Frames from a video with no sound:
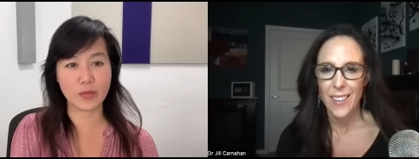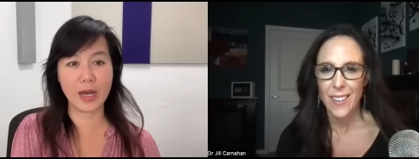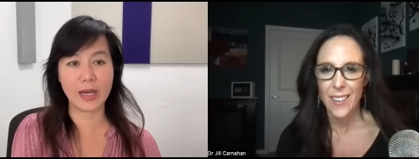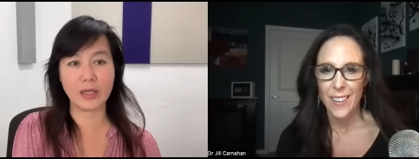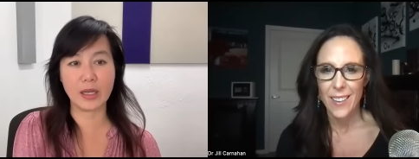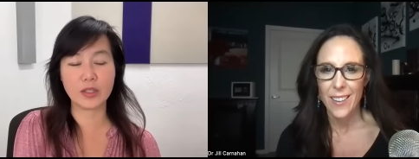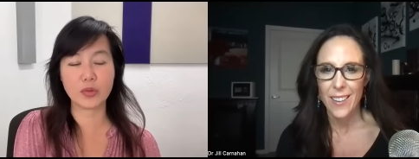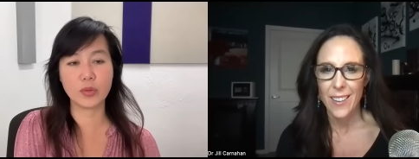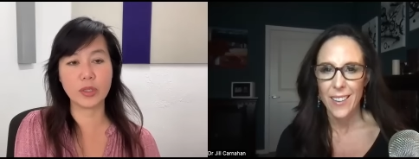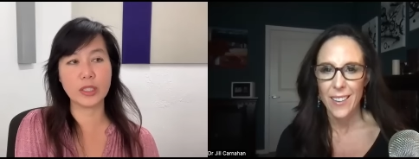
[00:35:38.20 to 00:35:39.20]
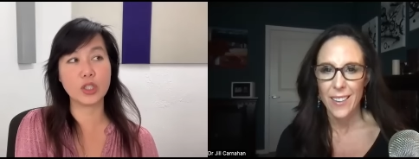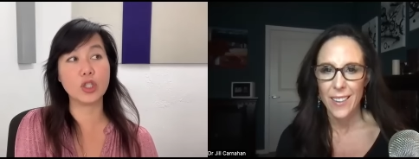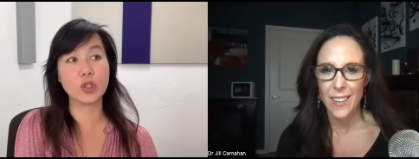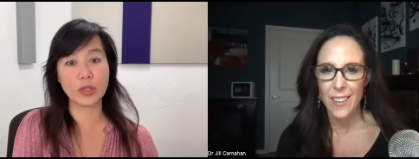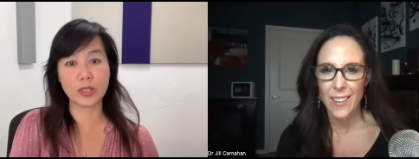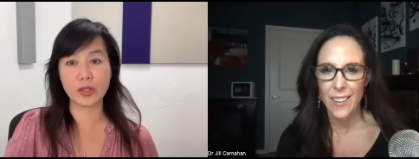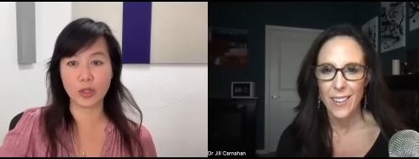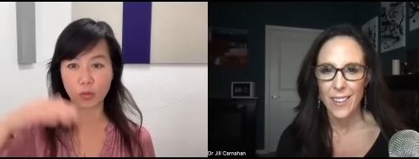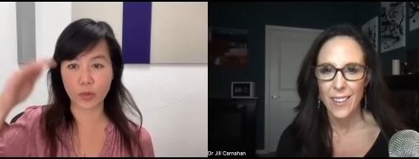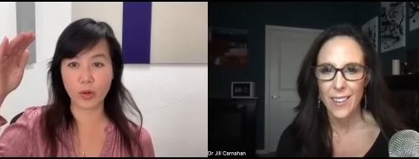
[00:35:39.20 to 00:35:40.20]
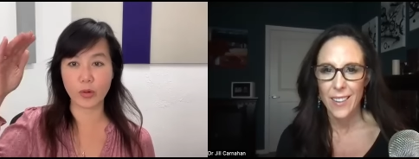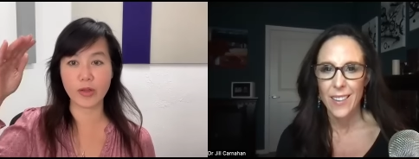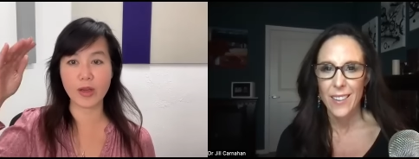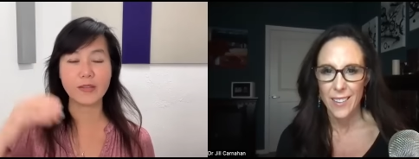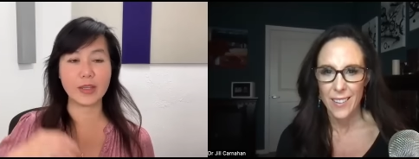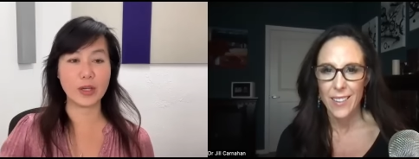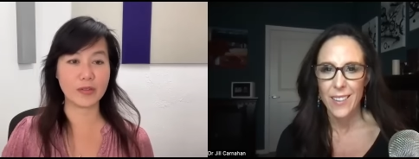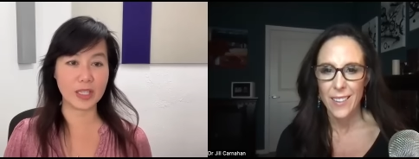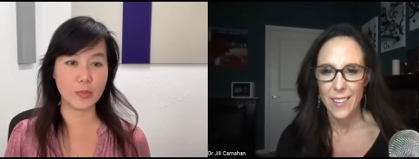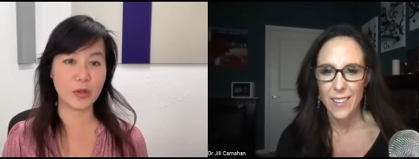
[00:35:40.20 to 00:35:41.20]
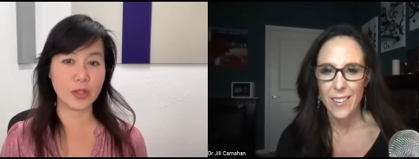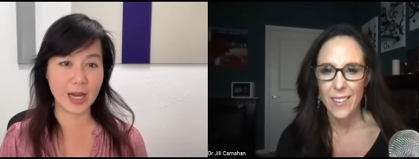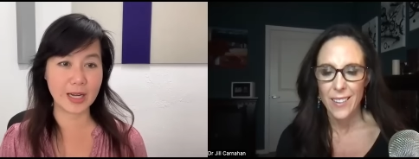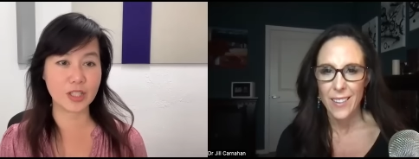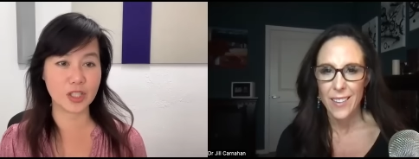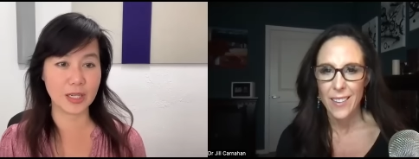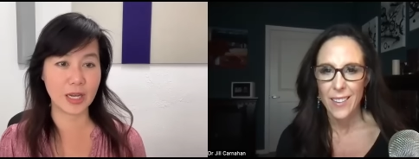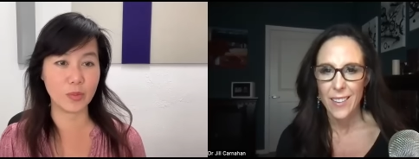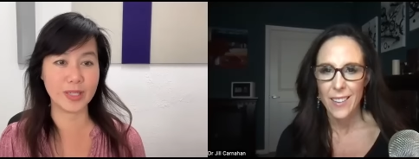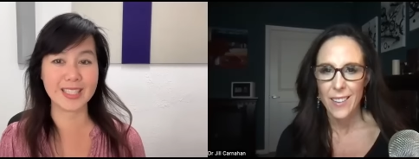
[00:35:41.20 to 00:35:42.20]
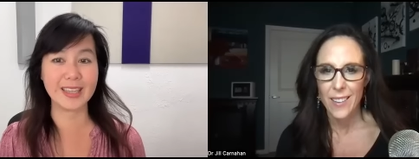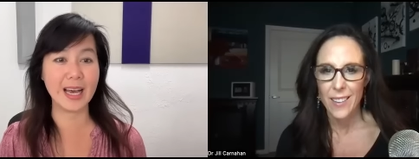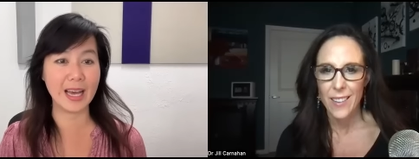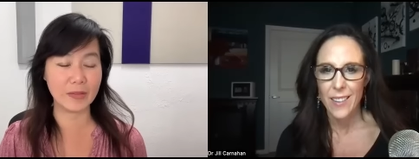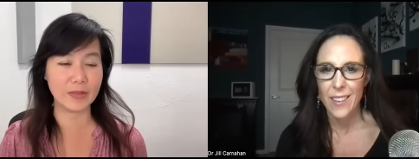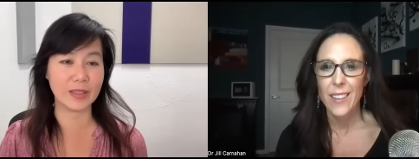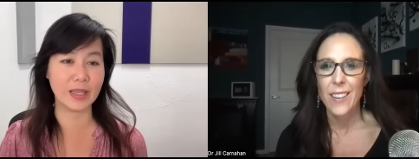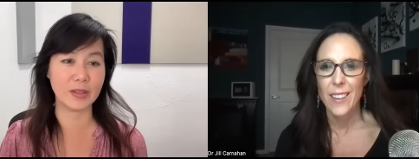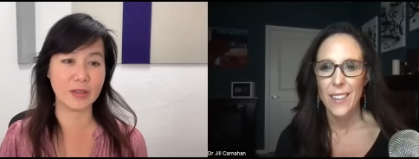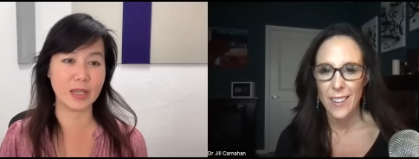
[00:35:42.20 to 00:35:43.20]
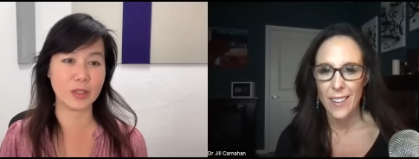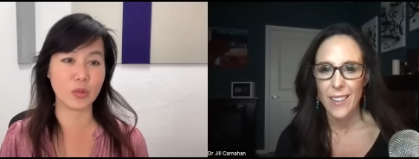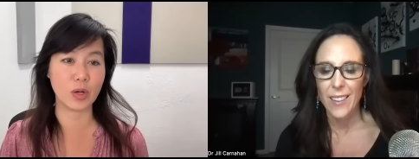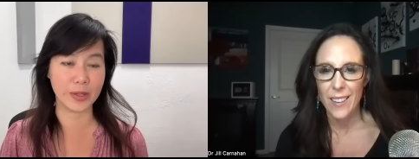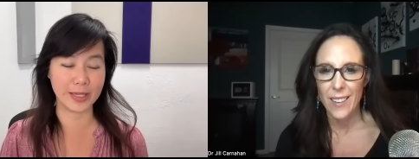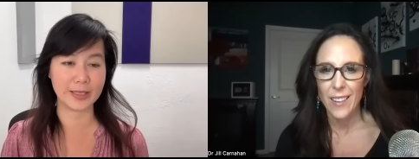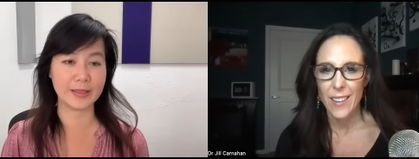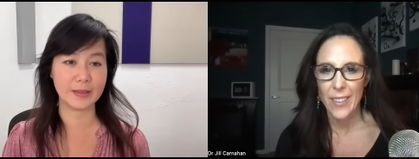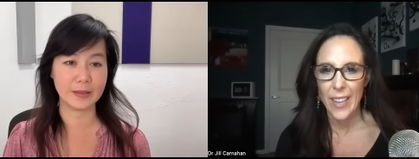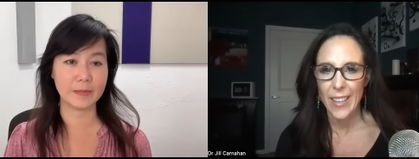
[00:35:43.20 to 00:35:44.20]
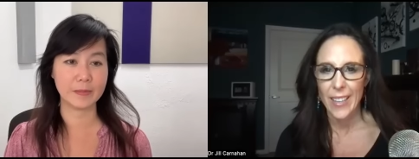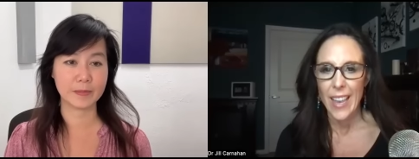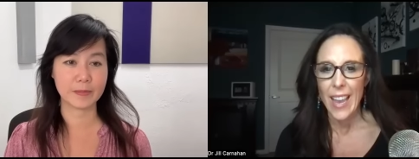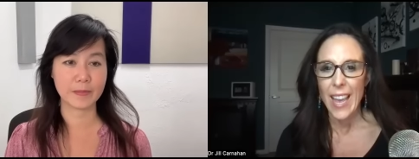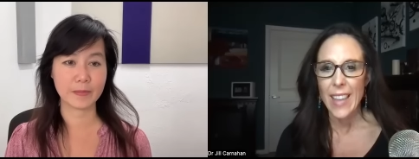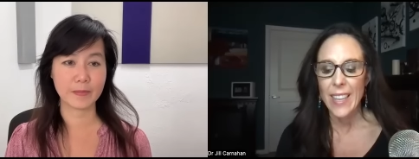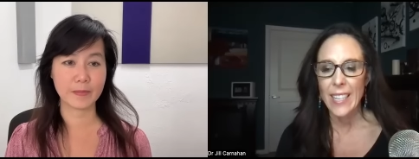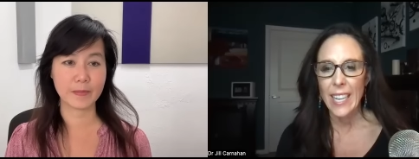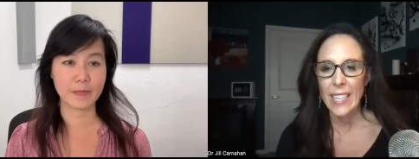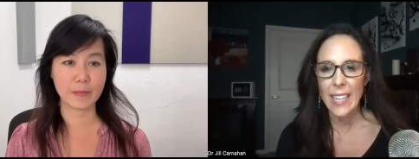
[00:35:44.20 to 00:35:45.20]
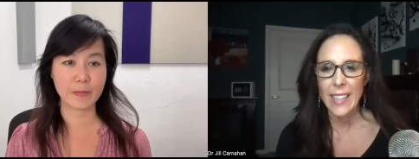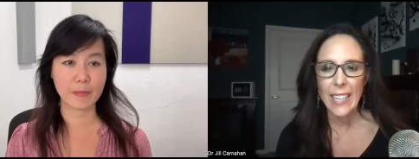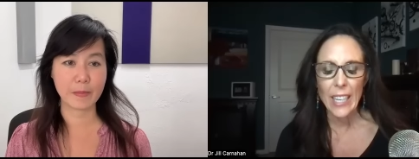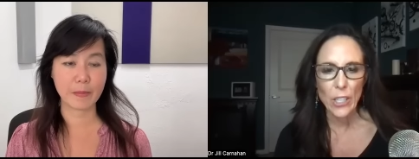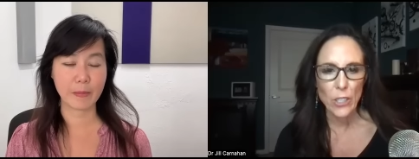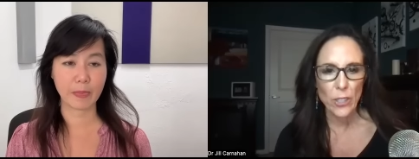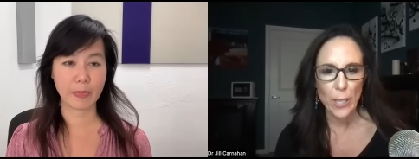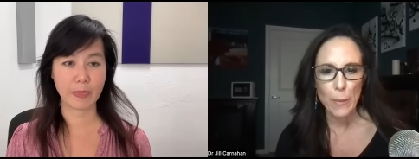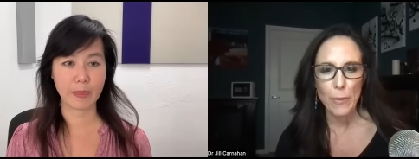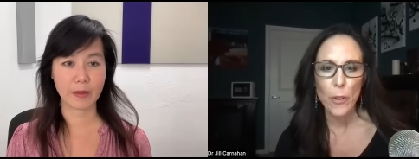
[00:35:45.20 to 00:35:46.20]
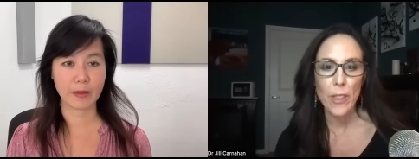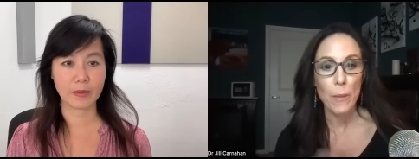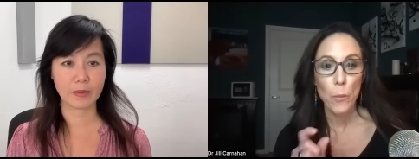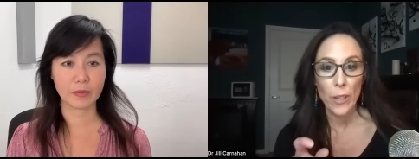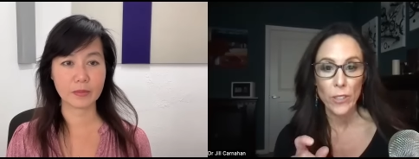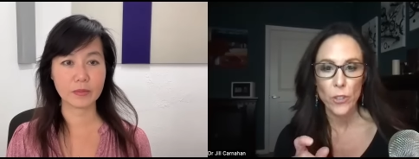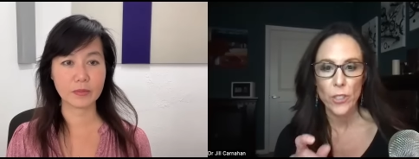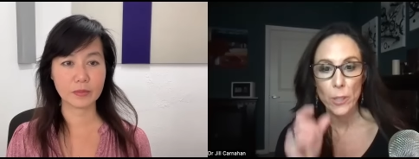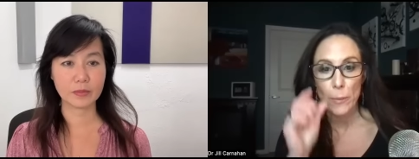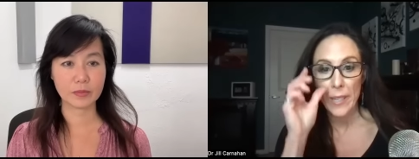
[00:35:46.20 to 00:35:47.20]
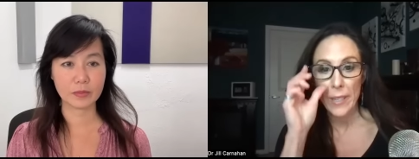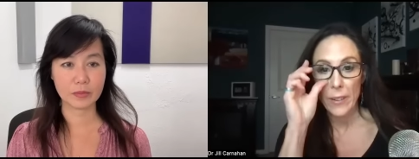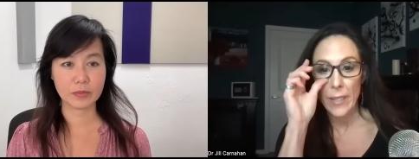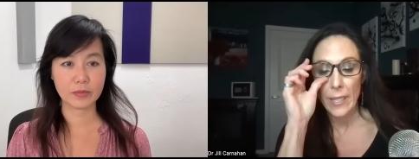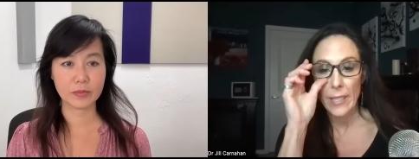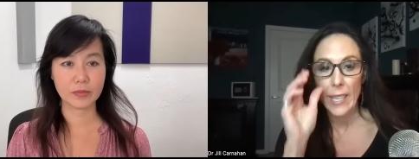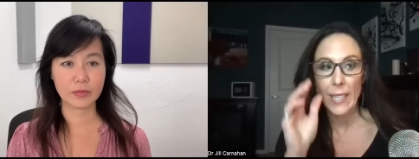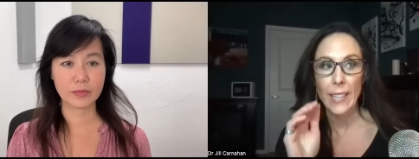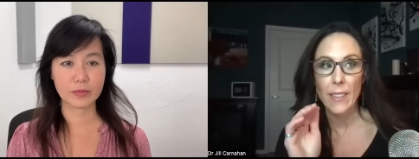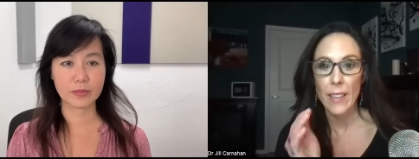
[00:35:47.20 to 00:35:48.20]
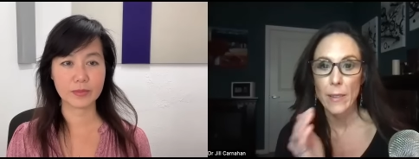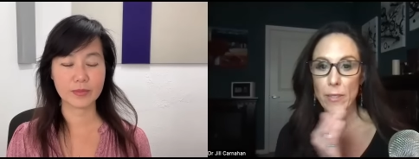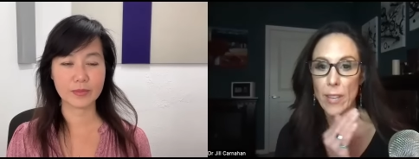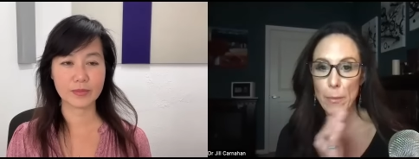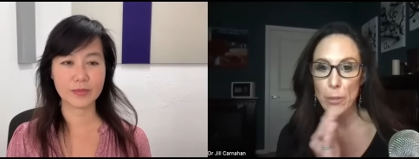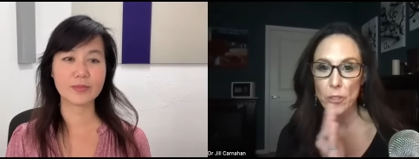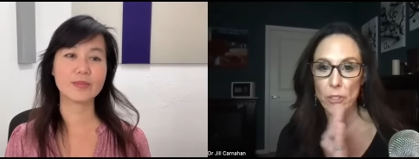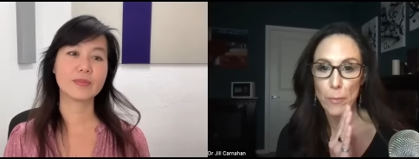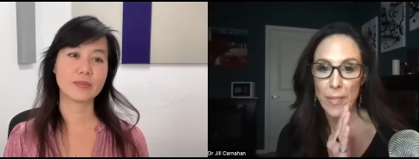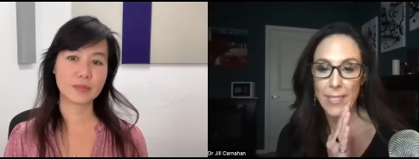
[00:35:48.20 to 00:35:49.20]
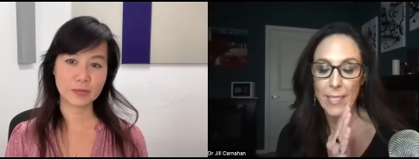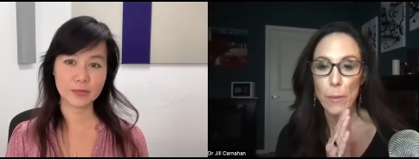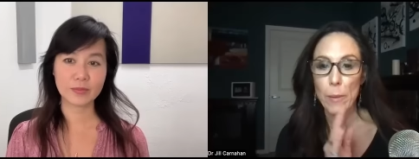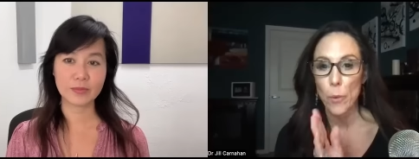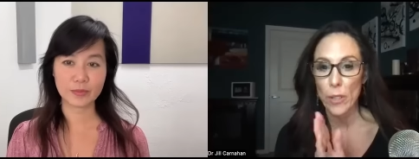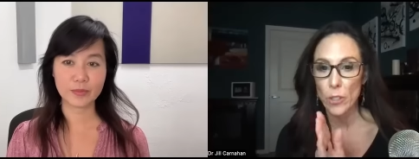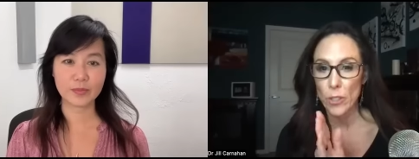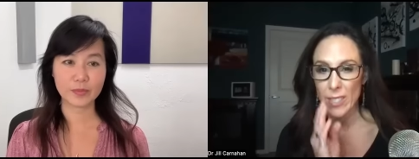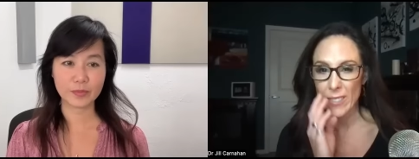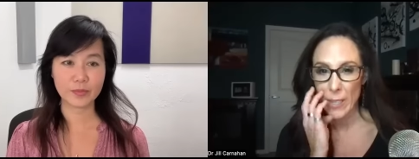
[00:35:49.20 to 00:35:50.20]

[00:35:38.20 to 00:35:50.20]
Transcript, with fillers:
Speaker 1: fine. It's really during the growth that you have to keep all the oxygen out when it's alive and, and, and growing.
Speaker 2: Okay. And then, and I think I heard you say before that moisture is a bigger indicator, like then temperature is a big deal, but moisture is